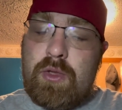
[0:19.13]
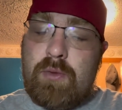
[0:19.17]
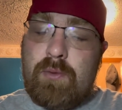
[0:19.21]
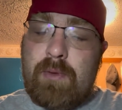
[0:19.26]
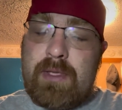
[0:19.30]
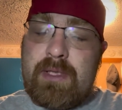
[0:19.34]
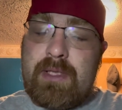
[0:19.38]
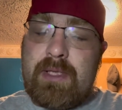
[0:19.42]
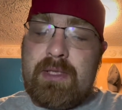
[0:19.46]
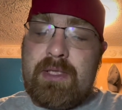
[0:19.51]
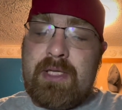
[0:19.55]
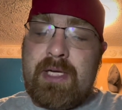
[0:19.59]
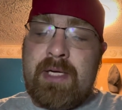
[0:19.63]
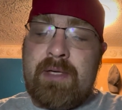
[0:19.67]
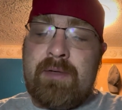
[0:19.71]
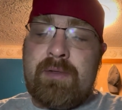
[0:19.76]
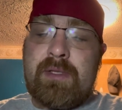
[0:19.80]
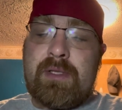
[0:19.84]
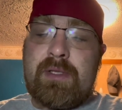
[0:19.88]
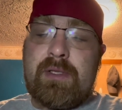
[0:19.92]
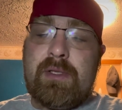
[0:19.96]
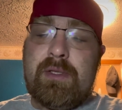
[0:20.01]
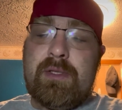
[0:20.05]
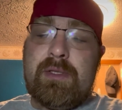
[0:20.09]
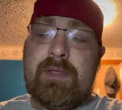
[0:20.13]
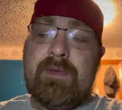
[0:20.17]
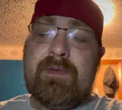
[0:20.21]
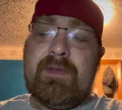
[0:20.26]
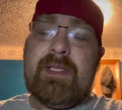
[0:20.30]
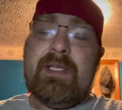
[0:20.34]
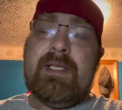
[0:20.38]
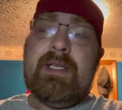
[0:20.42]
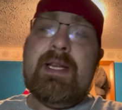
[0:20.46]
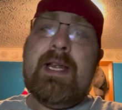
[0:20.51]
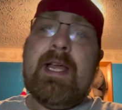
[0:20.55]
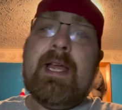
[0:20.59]
what's the channel exclusive
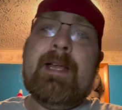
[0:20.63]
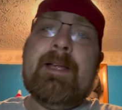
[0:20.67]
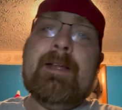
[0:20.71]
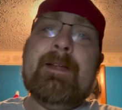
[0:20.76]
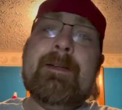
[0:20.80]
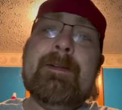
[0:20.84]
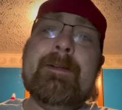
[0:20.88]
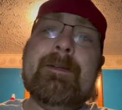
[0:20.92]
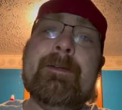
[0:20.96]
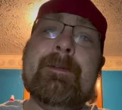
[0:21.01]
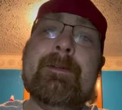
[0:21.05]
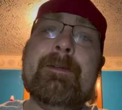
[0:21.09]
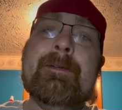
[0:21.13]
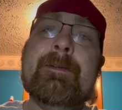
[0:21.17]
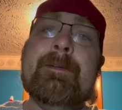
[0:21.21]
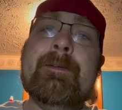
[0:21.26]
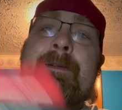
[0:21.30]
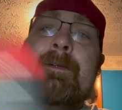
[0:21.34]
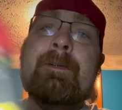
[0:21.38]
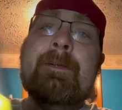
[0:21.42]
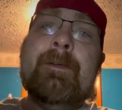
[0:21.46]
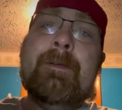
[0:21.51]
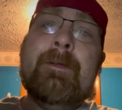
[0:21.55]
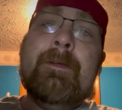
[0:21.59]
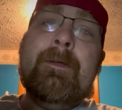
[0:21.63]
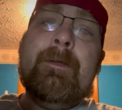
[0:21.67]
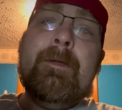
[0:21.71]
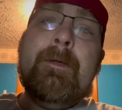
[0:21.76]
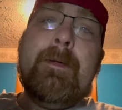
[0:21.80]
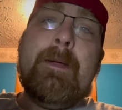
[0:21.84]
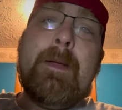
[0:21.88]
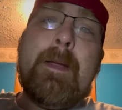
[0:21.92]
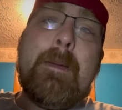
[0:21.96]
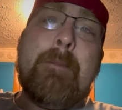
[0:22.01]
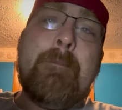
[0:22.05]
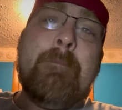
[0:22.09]
today?
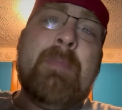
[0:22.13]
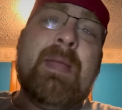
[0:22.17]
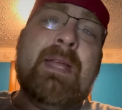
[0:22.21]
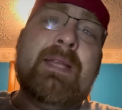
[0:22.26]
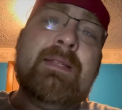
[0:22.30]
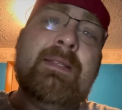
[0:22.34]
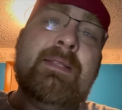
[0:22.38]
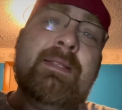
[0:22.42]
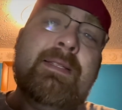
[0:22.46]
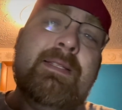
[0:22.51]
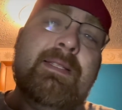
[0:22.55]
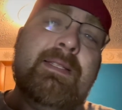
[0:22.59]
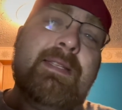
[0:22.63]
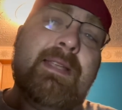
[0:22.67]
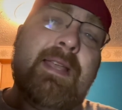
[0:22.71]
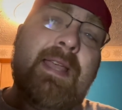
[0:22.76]
Mittens